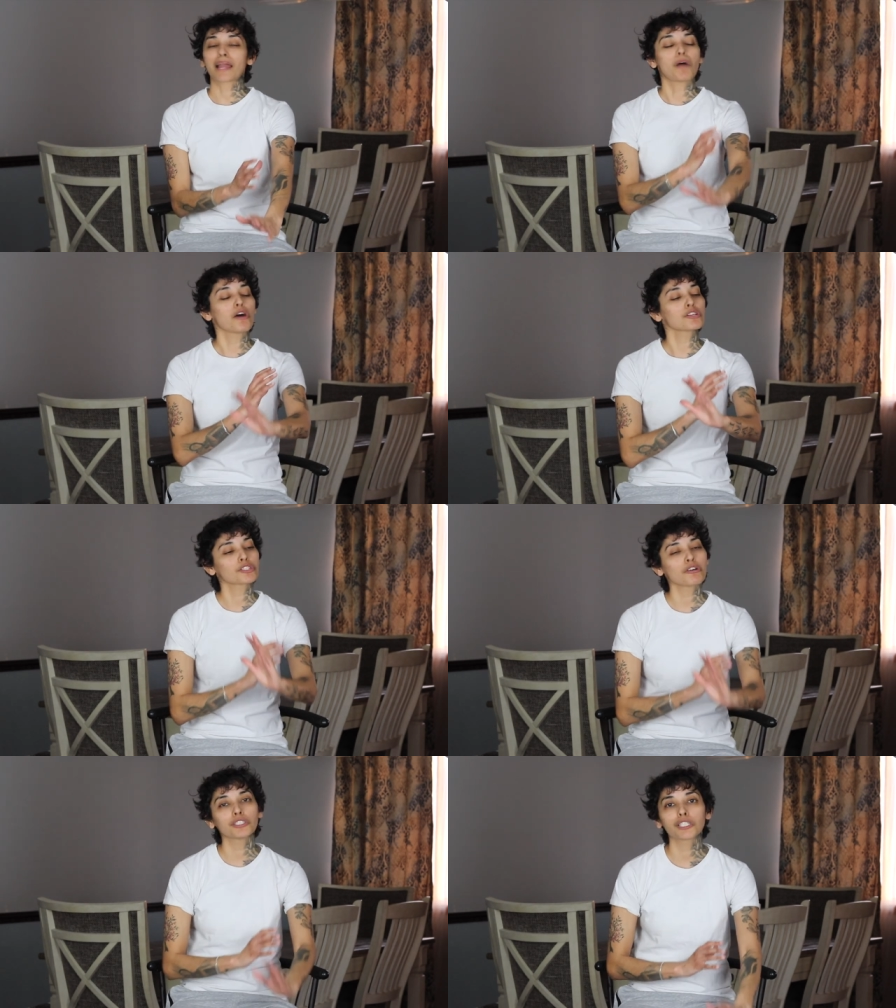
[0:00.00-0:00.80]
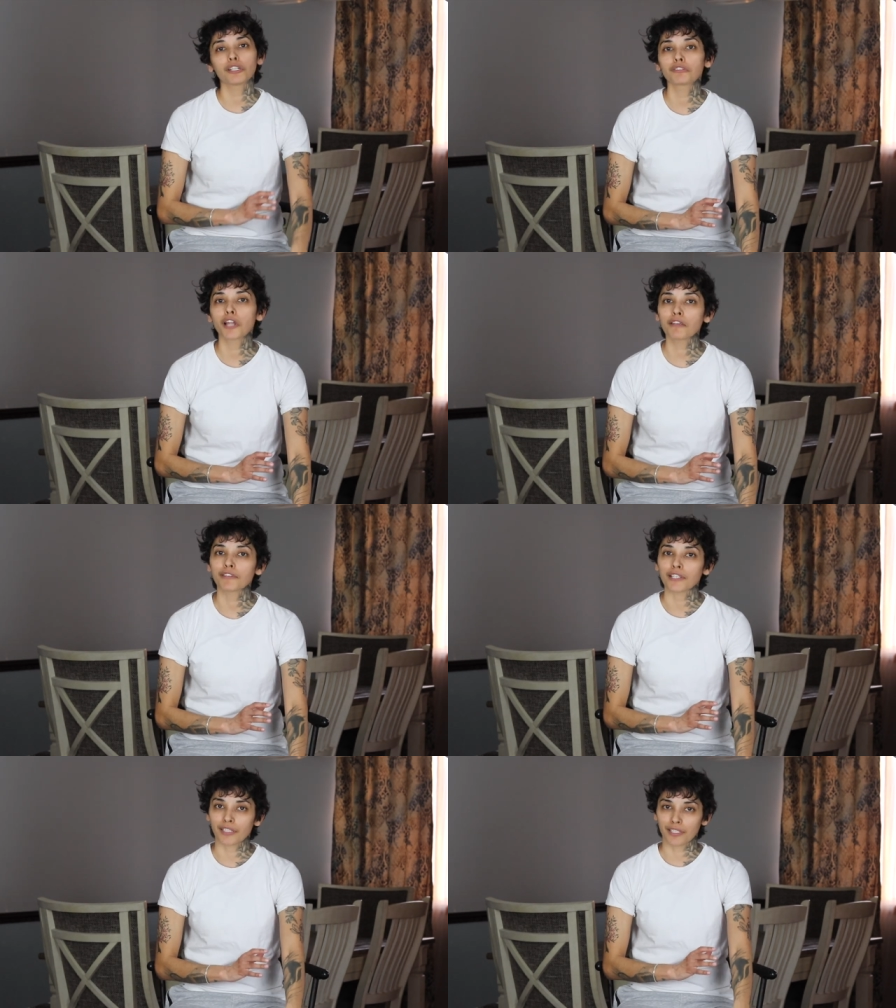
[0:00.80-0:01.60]
I'm also a little
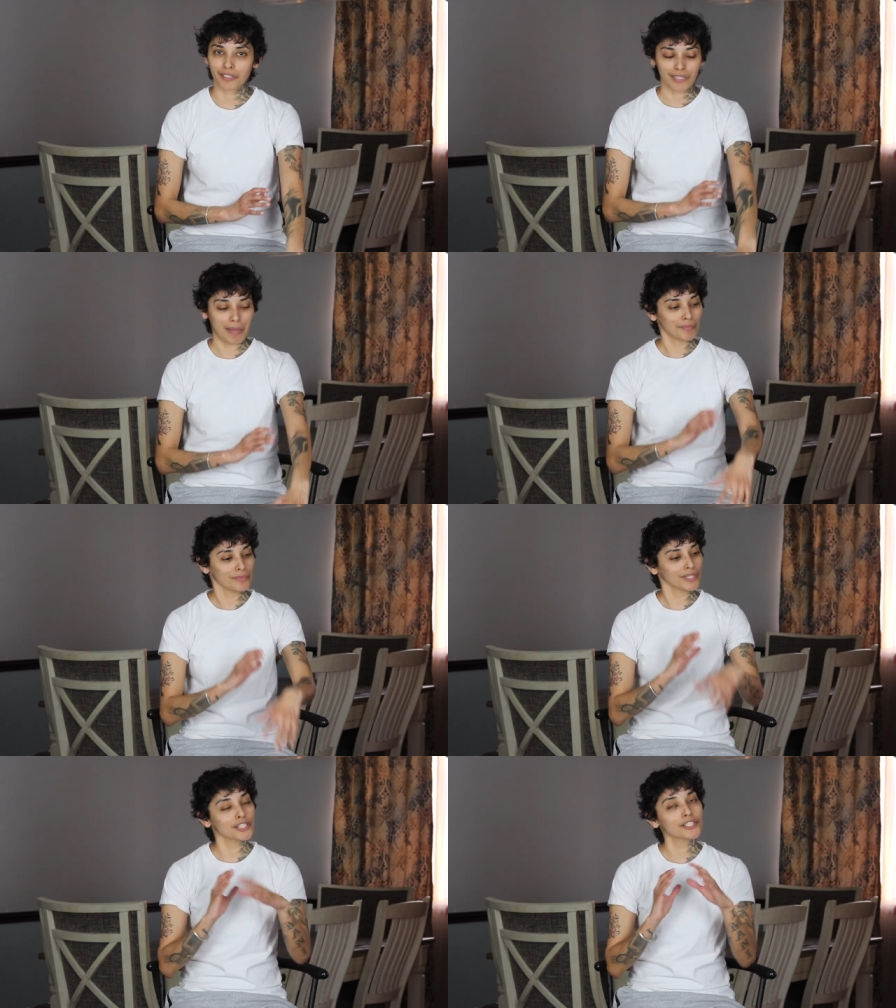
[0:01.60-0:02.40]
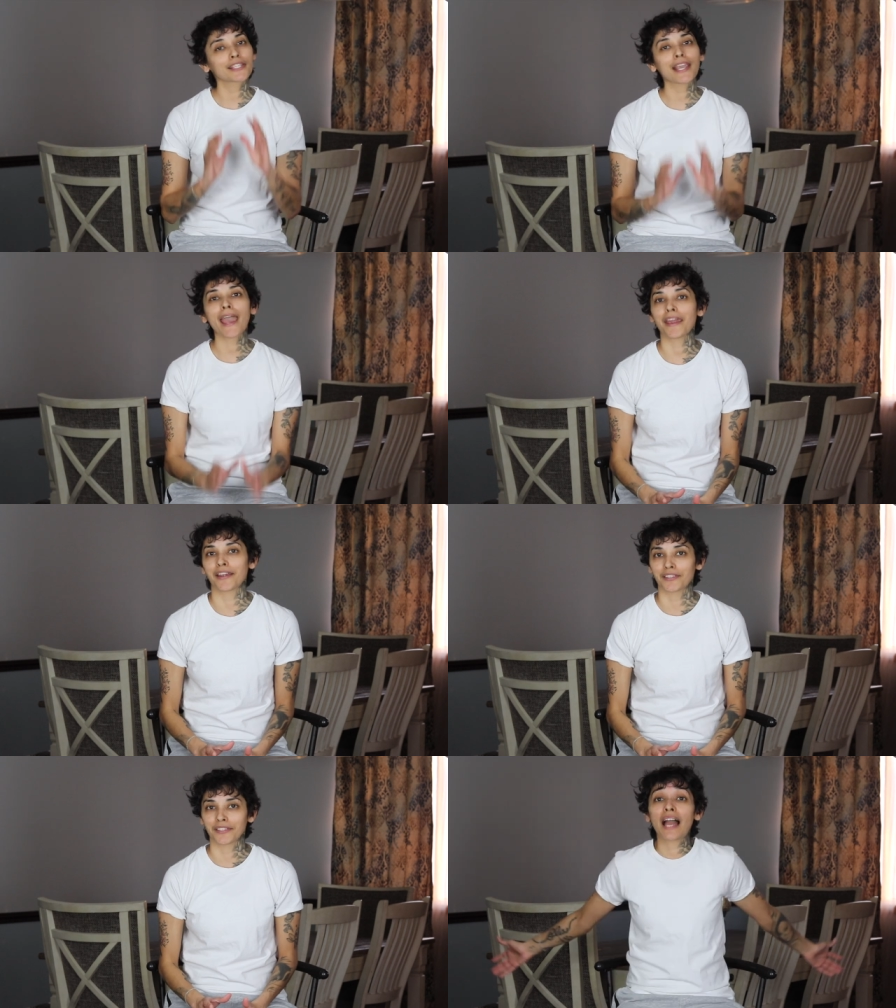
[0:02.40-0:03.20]
nervous. I'm a little
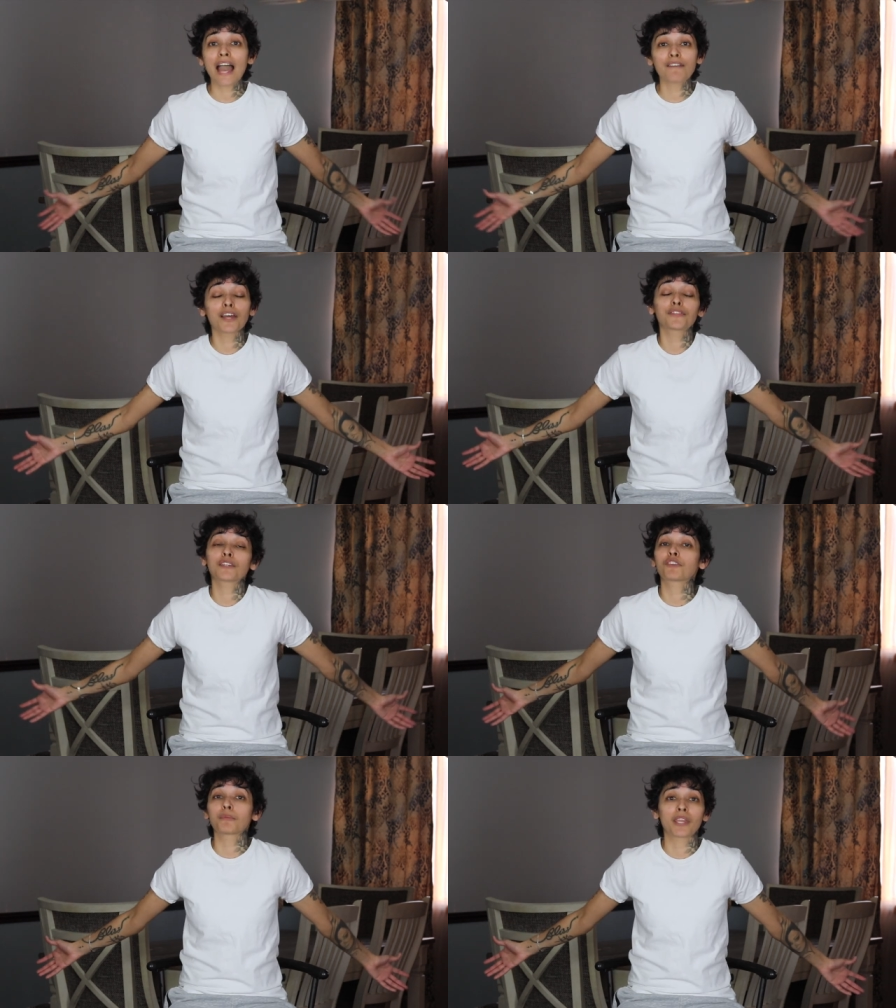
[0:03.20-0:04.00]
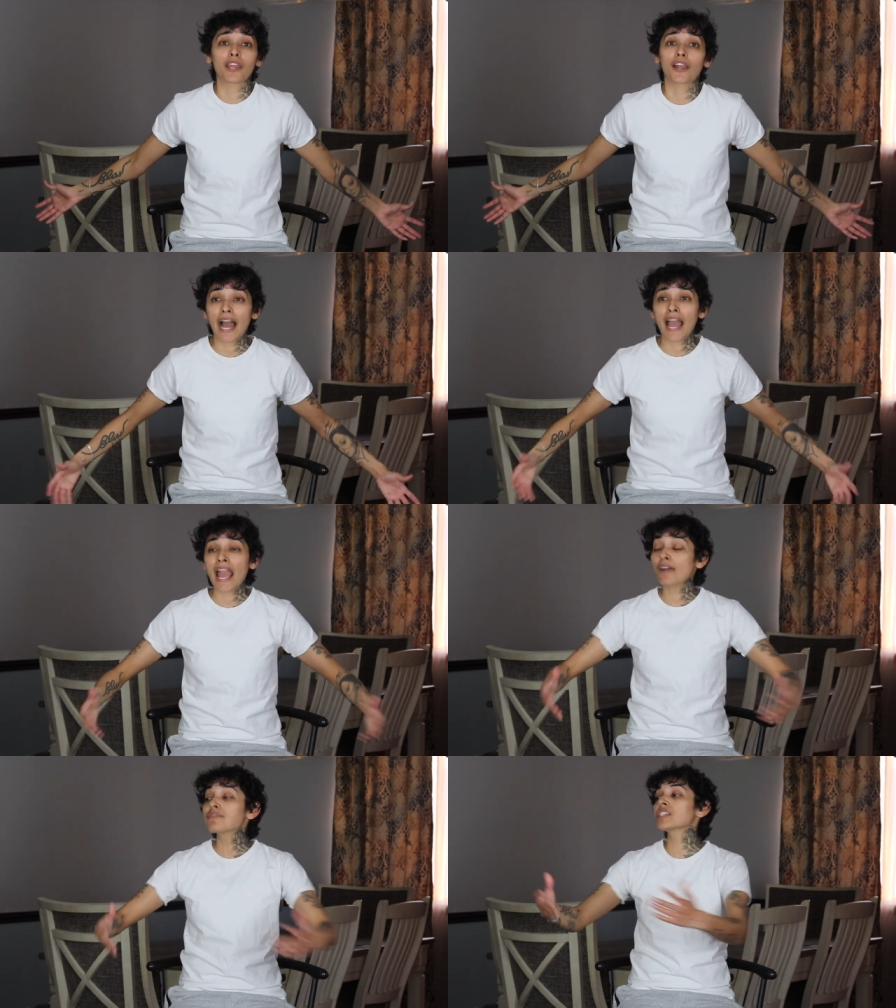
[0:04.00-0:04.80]
scared. I have nothing for me here. I
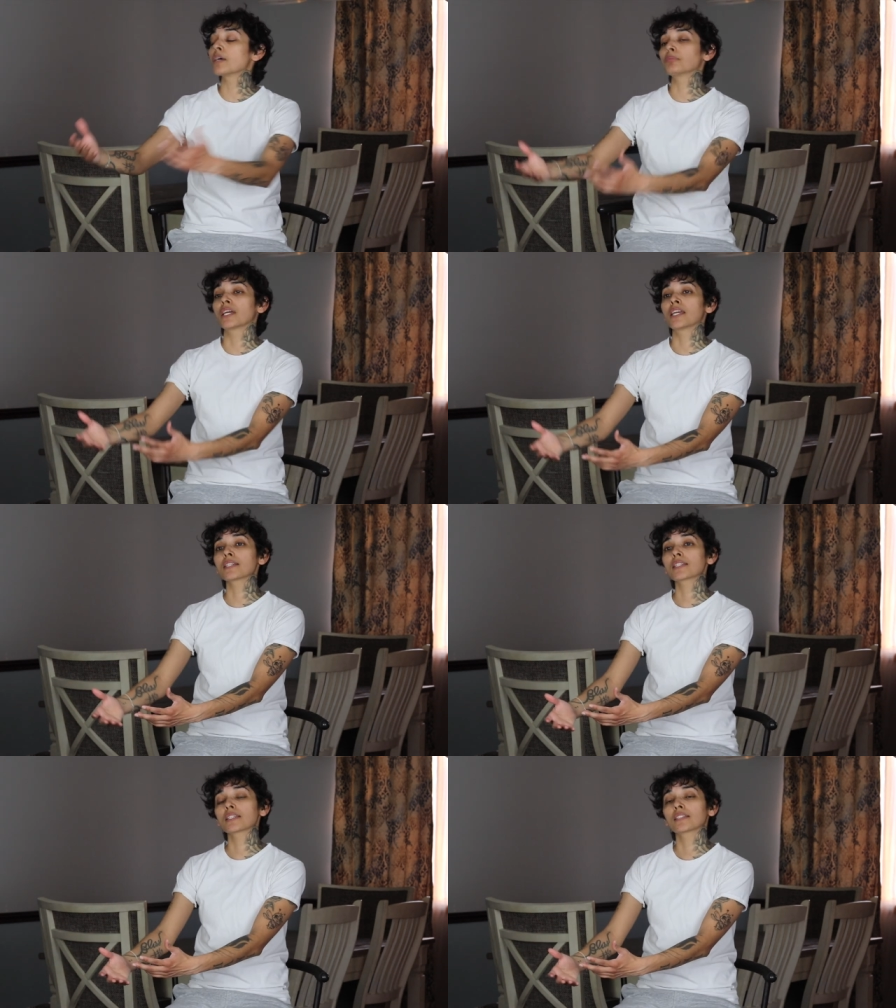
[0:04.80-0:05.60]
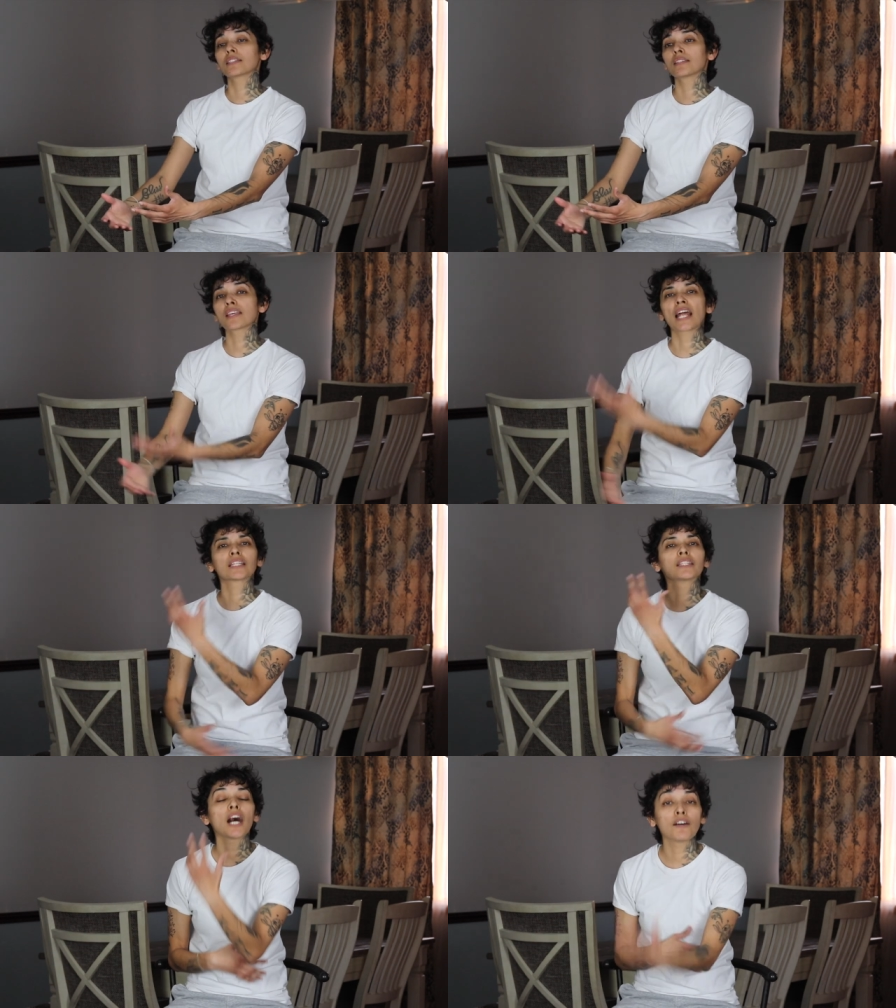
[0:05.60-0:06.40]
have siblings that I
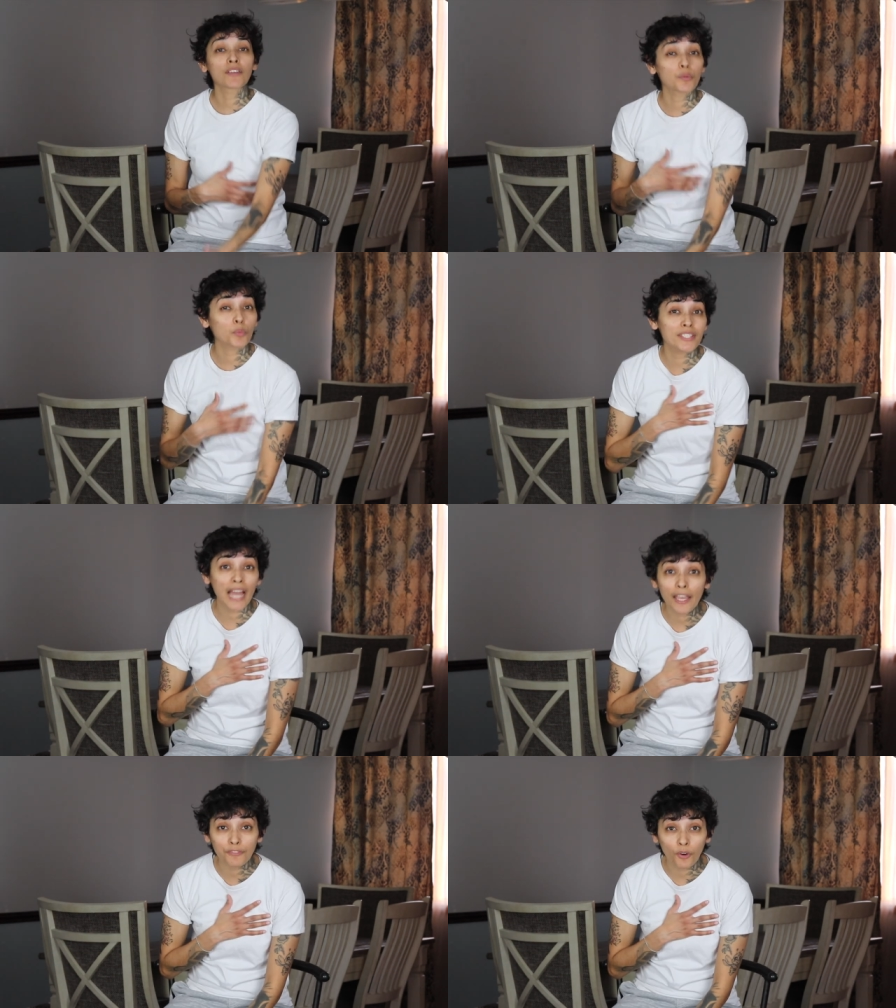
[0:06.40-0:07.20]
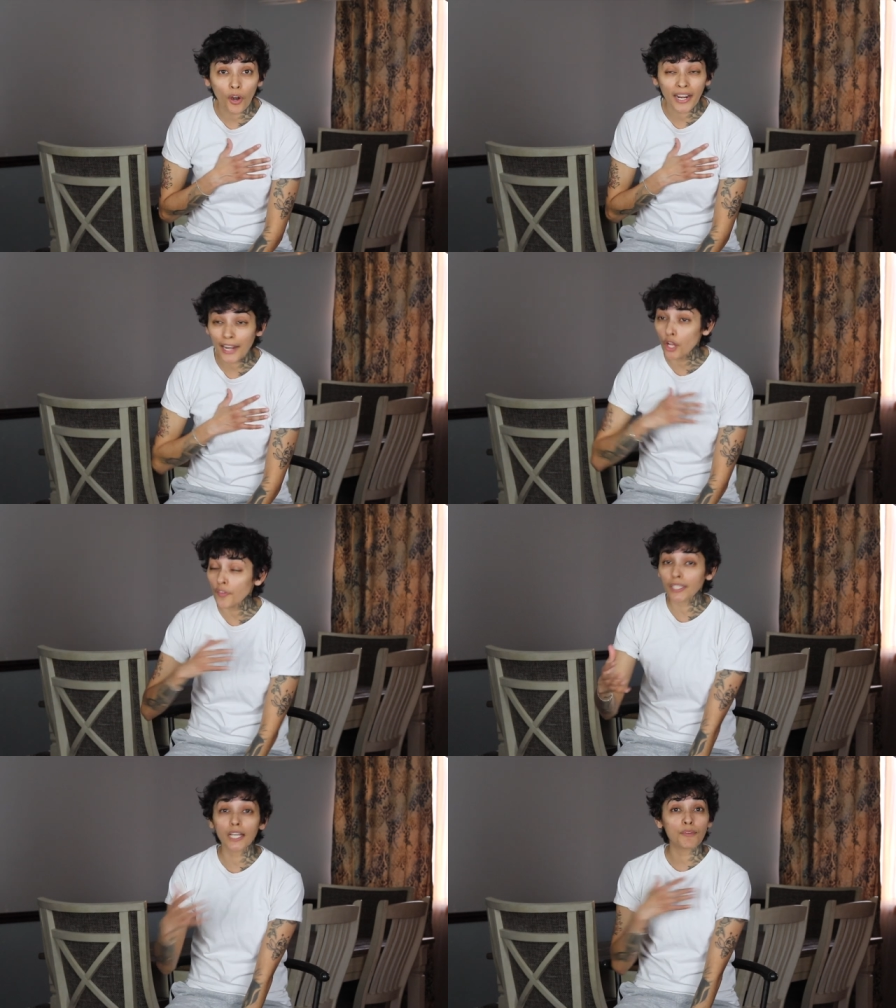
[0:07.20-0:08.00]
love and would die for, and I know
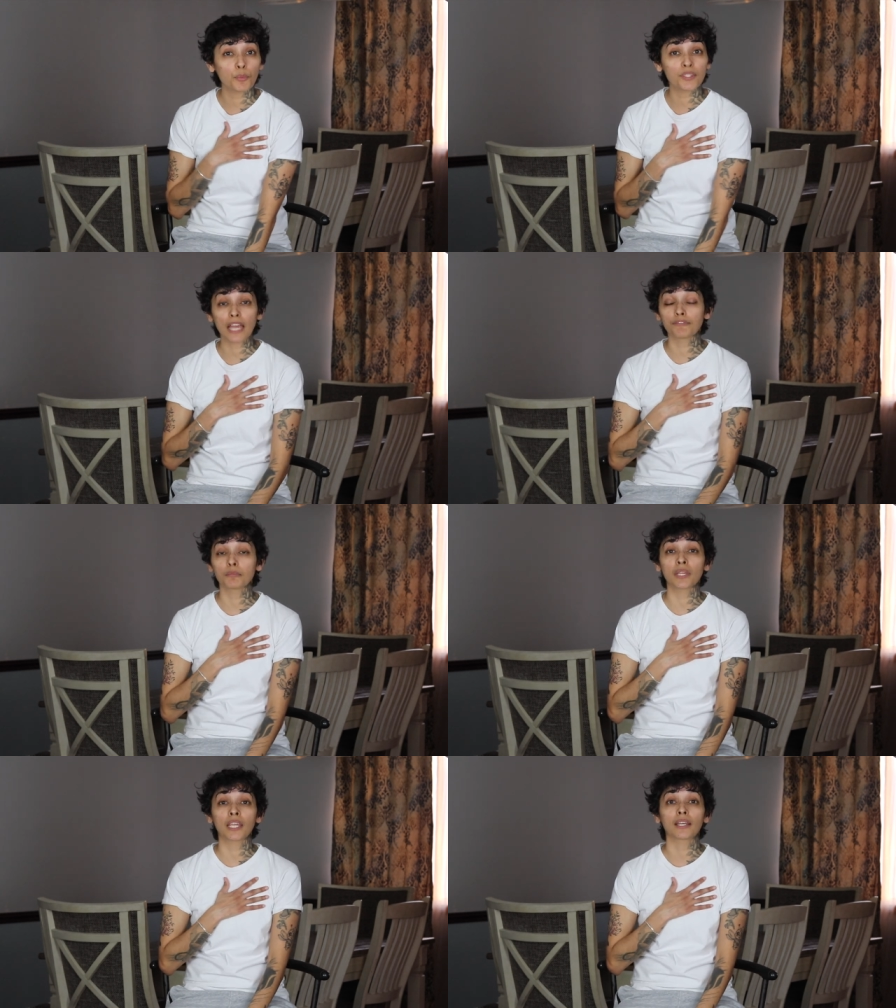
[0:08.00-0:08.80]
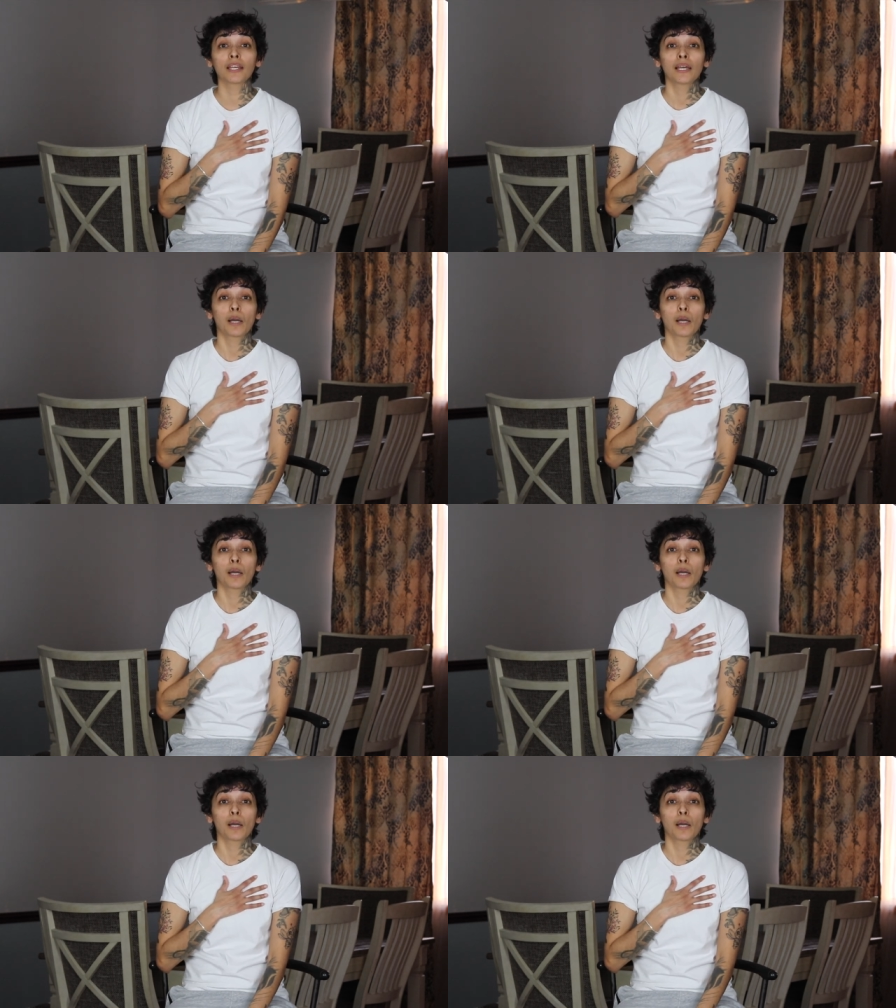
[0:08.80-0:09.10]
they love and would die for me